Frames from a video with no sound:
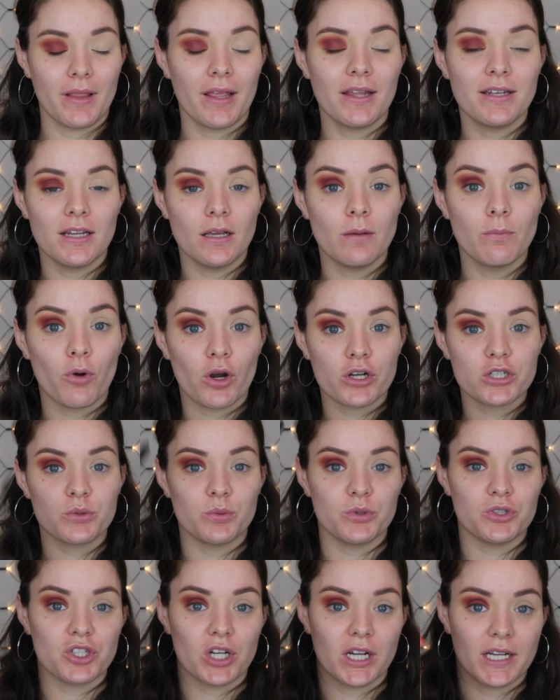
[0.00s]
blending brush,
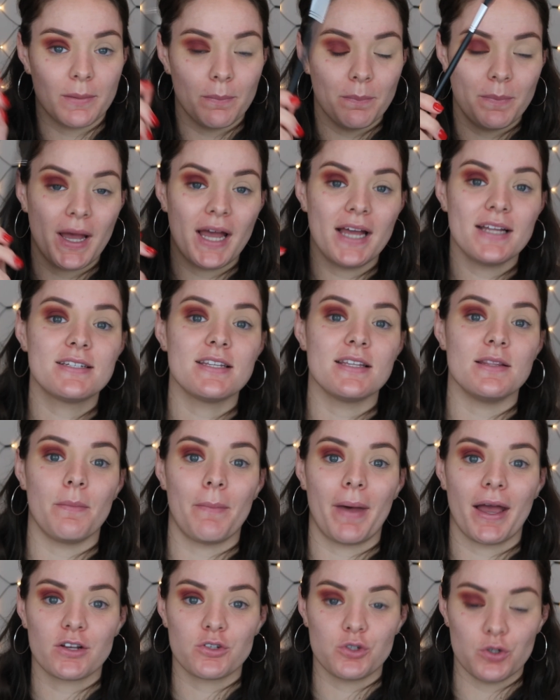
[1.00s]
which I compared to the
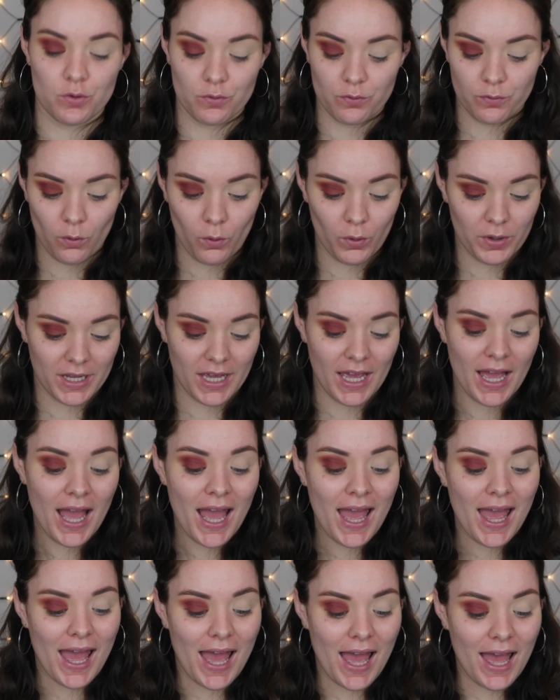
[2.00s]
MAC 240,
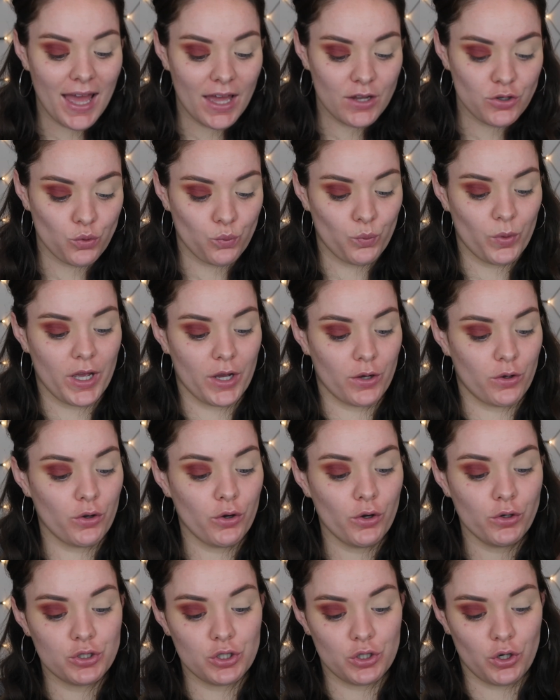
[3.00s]
and we are
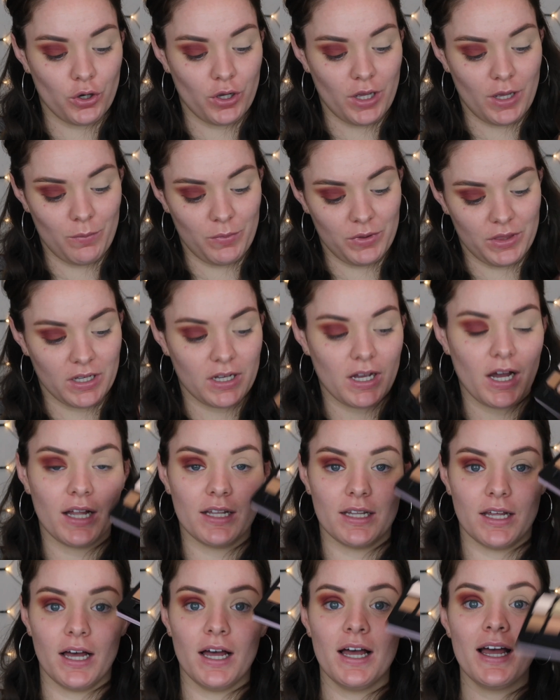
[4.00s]
going to go in with the
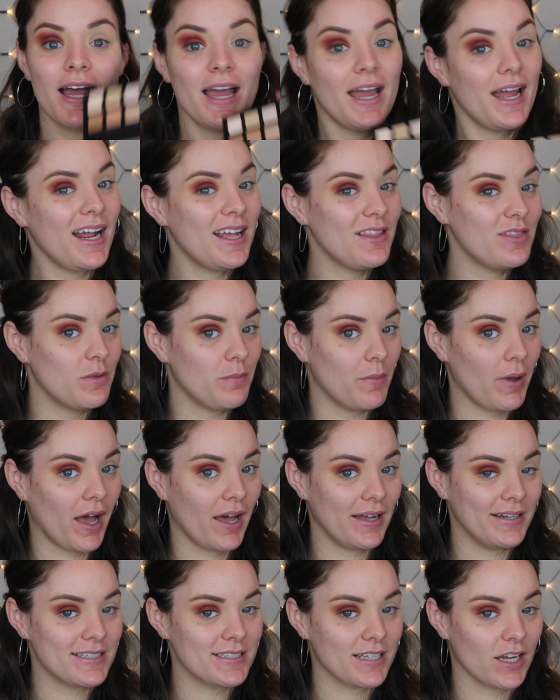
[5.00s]
color in
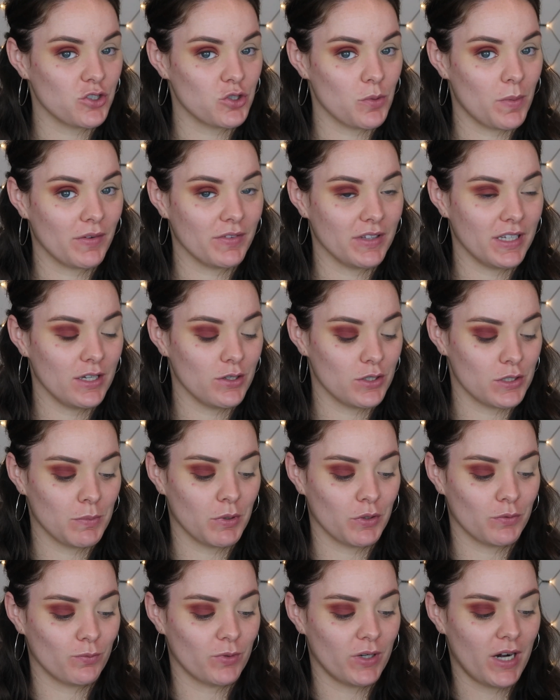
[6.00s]
the Anastasia Beverly Hills
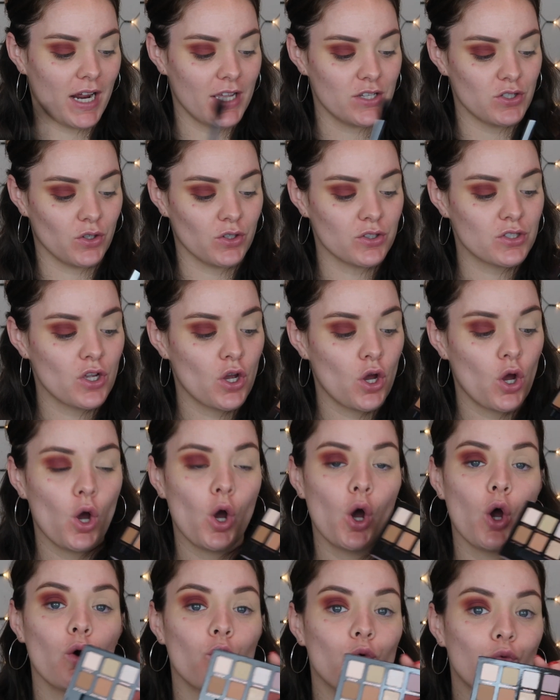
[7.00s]
Modern Renaissance
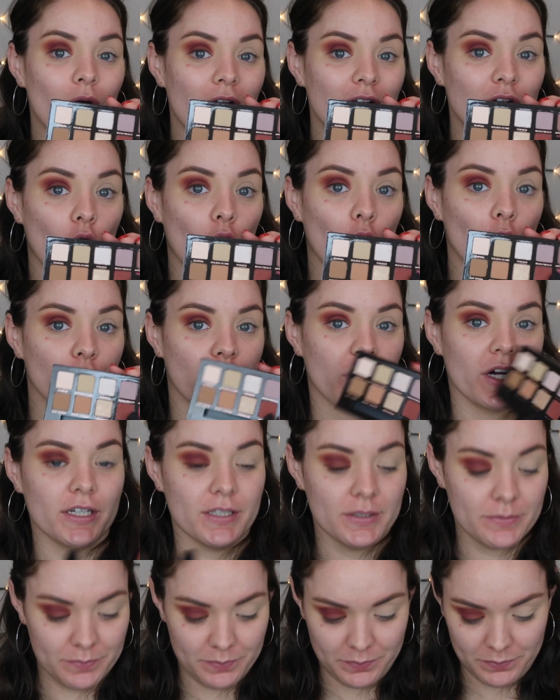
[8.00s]
Red
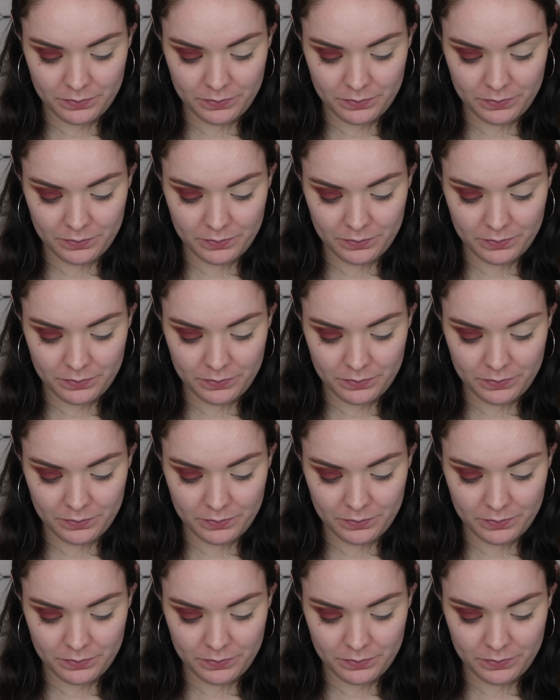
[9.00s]
Ochre.